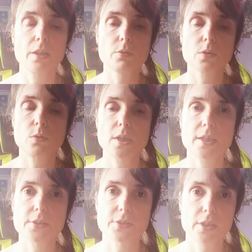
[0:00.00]
It
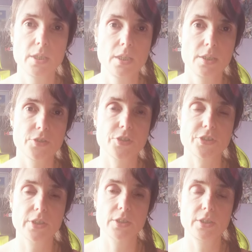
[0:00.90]
requires
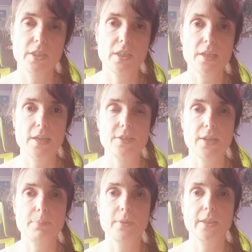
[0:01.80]
study
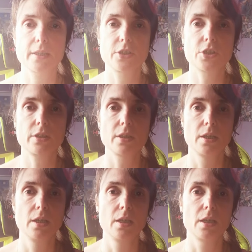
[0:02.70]
and application.
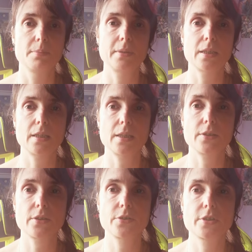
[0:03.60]

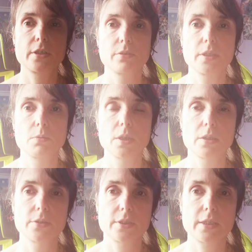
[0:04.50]
Apply those to your inner
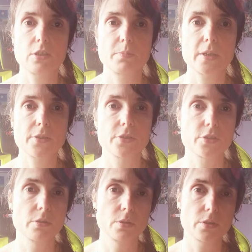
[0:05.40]
world and help
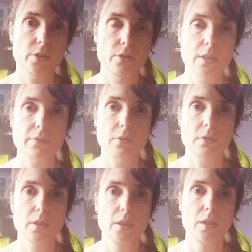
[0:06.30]
others who are on your level.